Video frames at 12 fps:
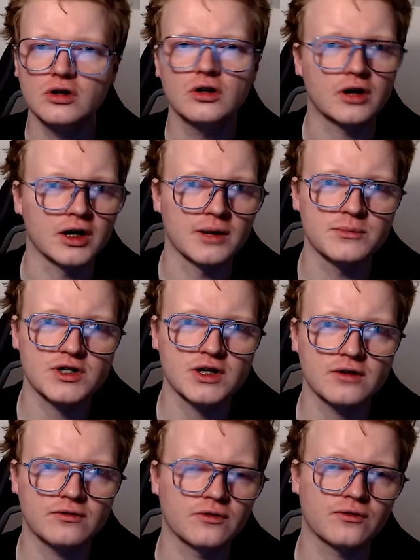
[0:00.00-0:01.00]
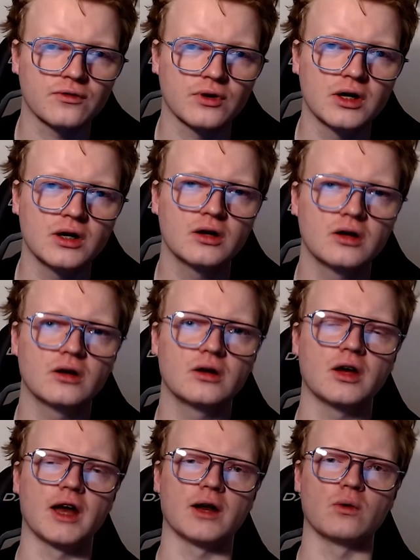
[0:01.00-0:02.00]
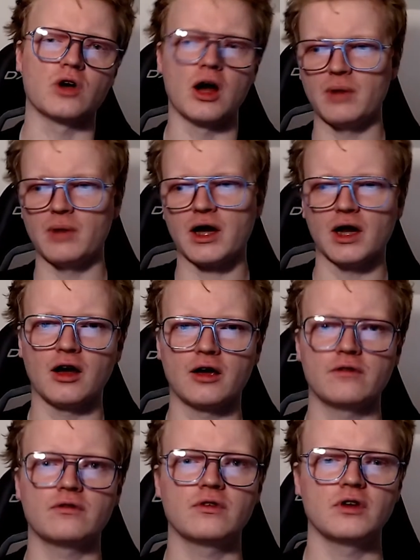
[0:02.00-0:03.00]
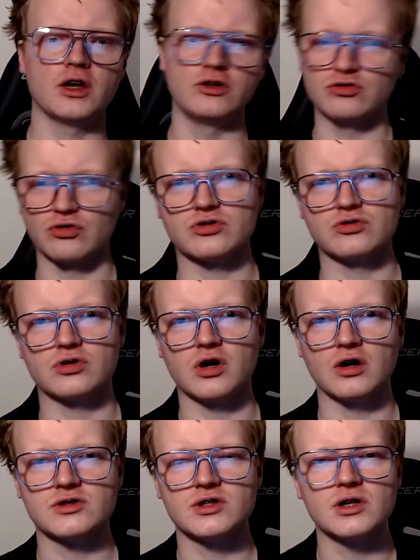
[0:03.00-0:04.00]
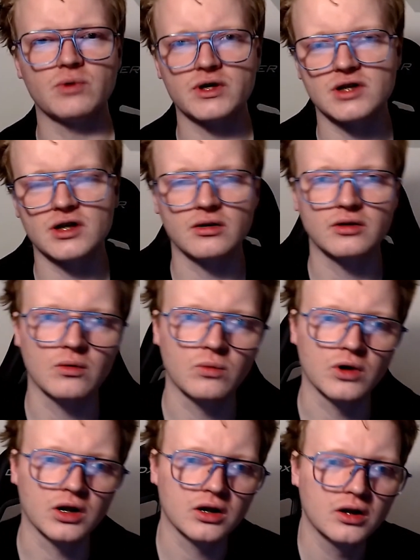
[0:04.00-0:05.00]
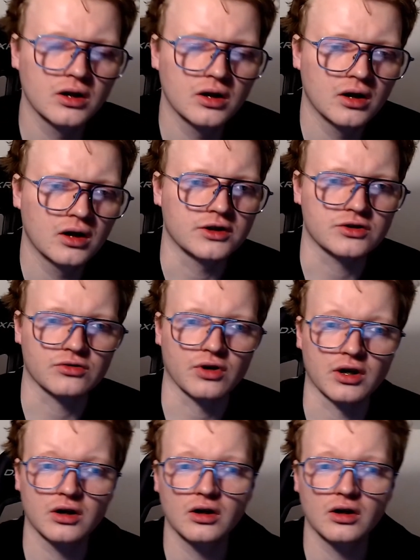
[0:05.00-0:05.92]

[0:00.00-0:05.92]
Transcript: glimpse it for free, and it will come back alive, and you draw 2 cards, and they waste their will. It's great.